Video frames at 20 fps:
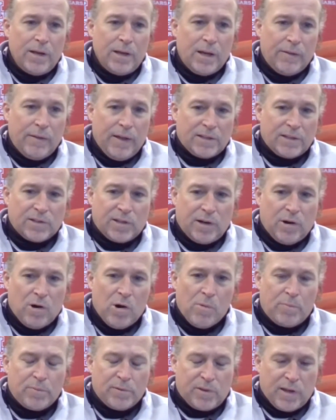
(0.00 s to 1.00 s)
And that's going to
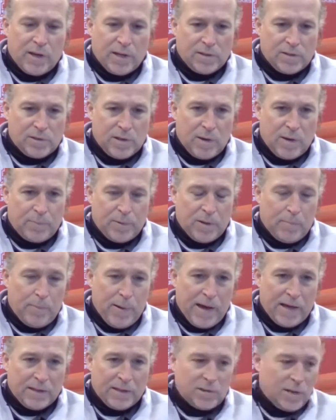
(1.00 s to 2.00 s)
open things up in the
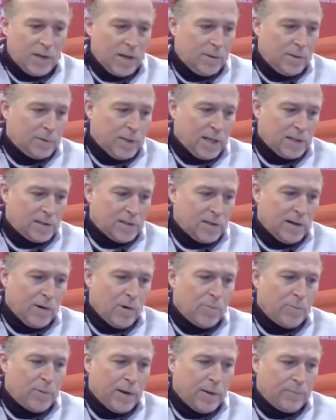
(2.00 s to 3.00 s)
passing game, and that's going to
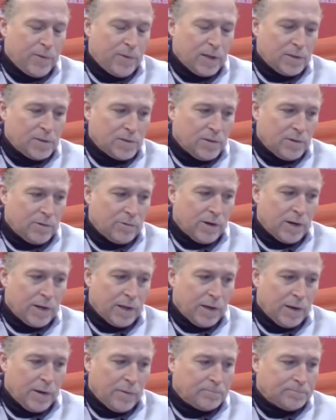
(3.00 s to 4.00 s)
open up things in the running
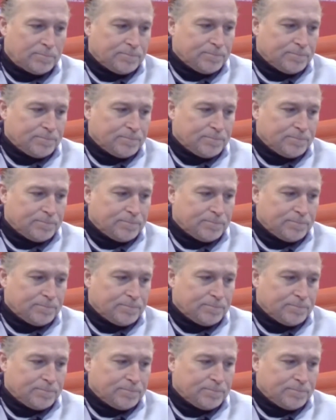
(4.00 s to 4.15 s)
game.